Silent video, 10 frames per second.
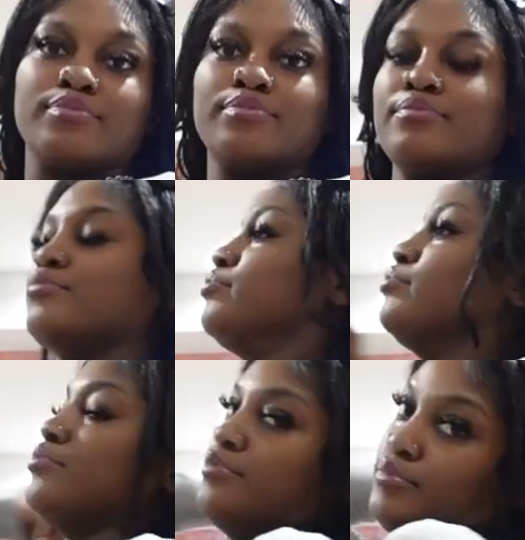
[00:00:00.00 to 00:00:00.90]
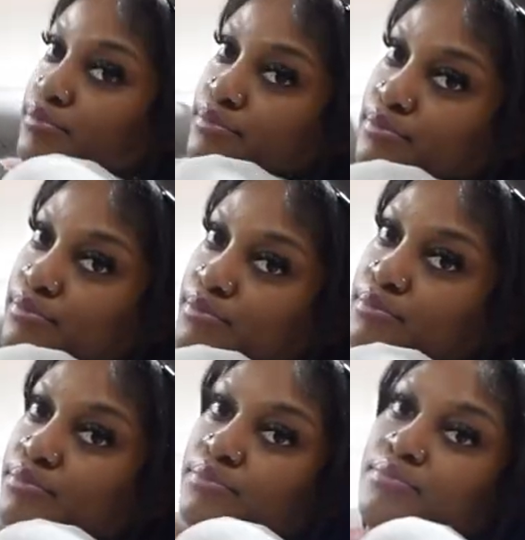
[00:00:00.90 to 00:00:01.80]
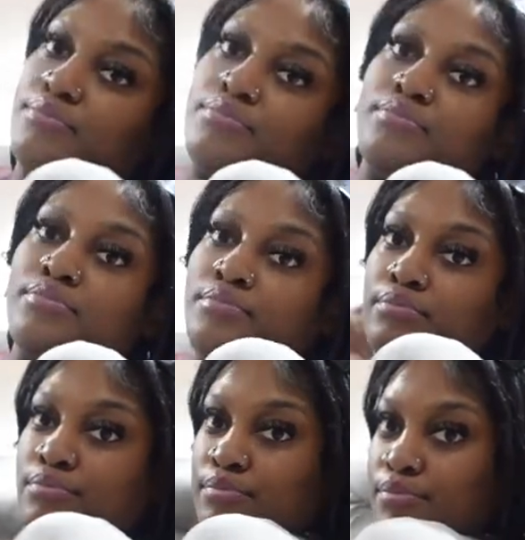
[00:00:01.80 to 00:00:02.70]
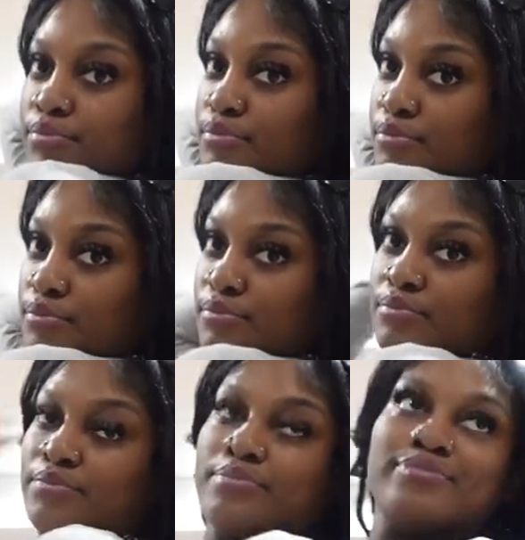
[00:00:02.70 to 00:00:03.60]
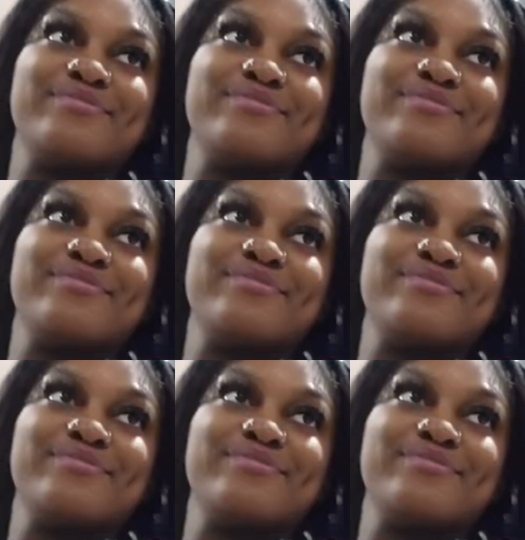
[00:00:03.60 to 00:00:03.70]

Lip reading: (silence)